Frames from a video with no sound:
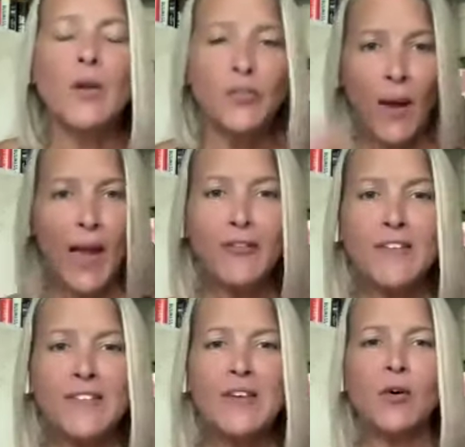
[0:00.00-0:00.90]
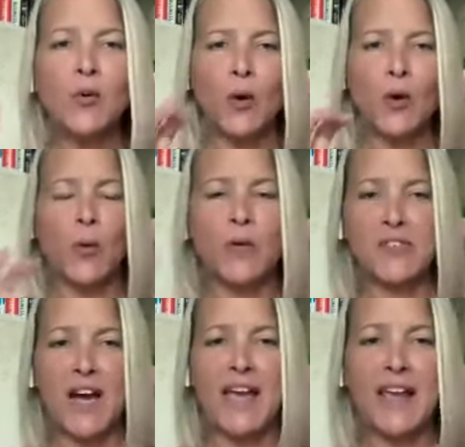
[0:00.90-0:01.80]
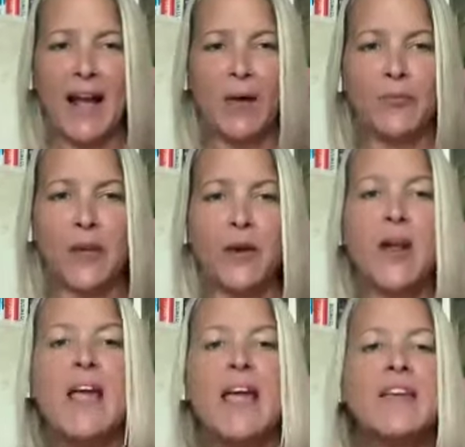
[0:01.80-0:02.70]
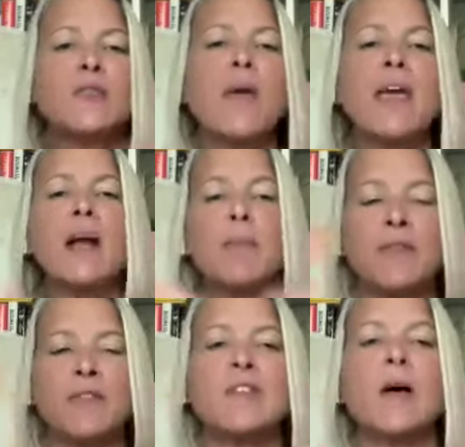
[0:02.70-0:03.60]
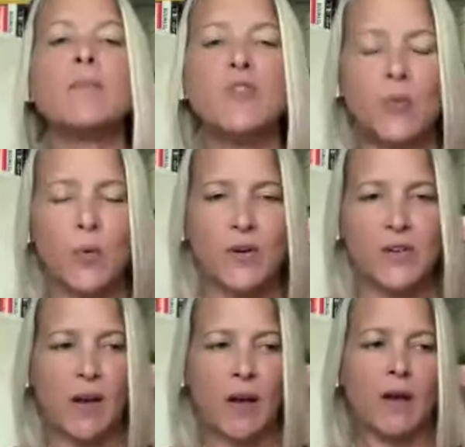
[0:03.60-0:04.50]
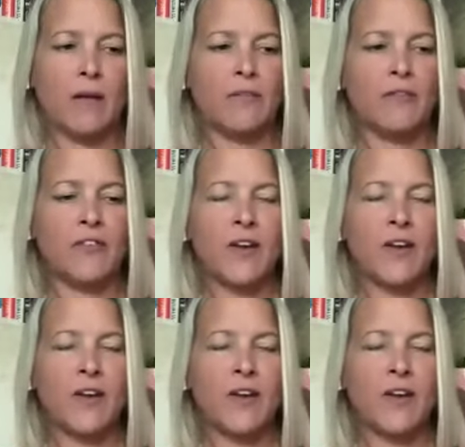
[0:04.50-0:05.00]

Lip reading: So every single quote unquote diet out there is made up of some sort of